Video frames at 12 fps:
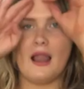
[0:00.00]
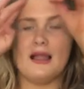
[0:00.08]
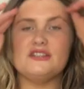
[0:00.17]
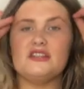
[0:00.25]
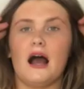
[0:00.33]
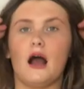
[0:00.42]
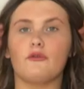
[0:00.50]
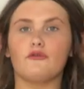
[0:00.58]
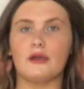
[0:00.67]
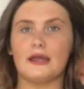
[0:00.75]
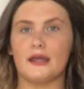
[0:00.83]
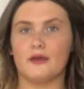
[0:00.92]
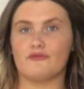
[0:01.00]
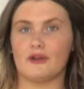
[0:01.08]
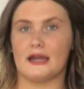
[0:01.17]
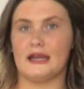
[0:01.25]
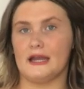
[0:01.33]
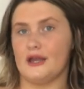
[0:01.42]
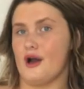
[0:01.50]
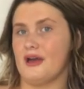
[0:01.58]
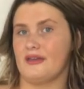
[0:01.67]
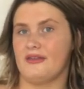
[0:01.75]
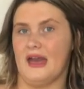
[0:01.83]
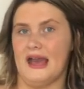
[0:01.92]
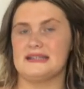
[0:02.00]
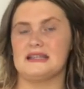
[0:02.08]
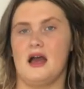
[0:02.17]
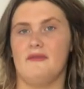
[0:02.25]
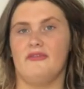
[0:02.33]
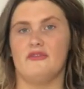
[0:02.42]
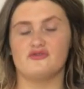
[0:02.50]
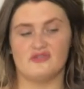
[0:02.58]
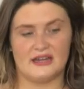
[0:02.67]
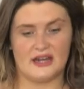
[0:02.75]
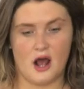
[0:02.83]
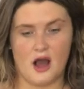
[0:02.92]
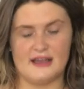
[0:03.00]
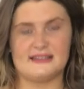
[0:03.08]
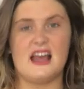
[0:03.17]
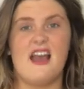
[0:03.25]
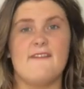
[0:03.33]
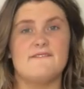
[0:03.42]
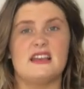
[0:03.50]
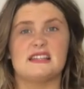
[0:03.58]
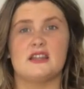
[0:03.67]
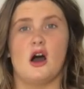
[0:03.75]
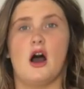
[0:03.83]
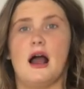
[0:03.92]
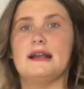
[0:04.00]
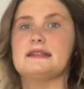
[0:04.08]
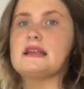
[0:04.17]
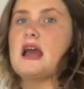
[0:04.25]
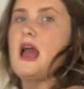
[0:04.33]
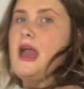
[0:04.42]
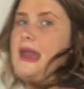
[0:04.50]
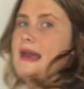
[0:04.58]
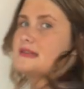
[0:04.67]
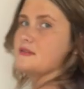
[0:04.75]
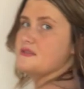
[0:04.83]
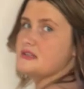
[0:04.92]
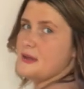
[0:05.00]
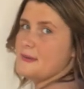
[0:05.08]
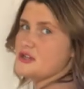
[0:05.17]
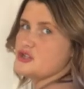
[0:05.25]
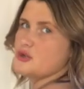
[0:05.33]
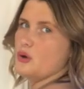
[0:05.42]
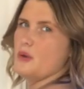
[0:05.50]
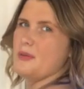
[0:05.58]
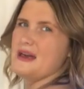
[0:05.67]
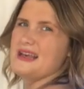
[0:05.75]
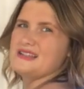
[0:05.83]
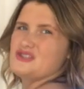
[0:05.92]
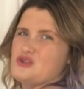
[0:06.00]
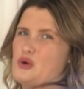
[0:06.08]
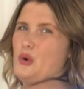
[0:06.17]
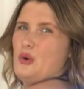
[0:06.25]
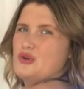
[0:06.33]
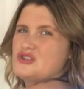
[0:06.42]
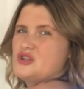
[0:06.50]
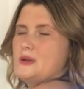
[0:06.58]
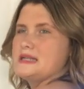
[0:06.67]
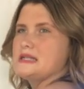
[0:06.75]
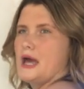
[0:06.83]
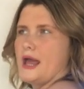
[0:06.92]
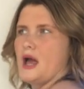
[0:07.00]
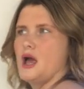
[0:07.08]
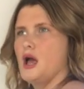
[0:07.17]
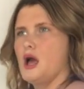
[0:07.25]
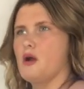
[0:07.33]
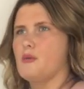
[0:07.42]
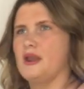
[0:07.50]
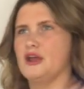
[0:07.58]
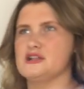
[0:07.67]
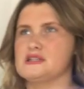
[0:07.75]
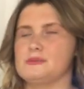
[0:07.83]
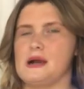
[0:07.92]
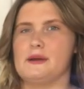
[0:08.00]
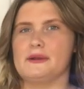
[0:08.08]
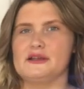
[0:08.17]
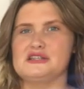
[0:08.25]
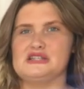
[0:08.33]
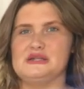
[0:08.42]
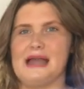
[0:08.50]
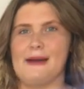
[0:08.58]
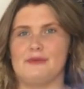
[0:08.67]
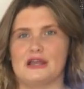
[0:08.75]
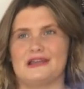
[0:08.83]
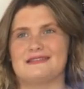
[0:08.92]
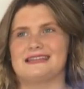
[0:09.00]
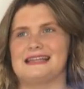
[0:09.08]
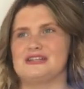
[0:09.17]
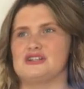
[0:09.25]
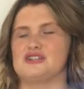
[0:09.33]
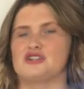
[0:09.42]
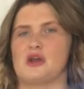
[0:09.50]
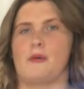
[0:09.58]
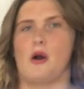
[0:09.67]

and yeah, I really, really like this. Um, feels really nice, fits nice. It is obviously a bit short, but it's skort, so it's like when I used to wear it, when I used to do netball, it used to literally show